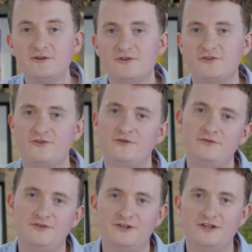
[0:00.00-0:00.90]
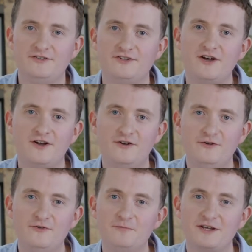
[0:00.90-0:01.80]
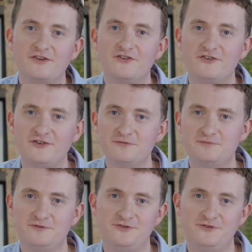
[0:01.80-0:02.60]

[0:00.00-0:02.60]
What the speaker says: I'm going to show you guys how to make a simple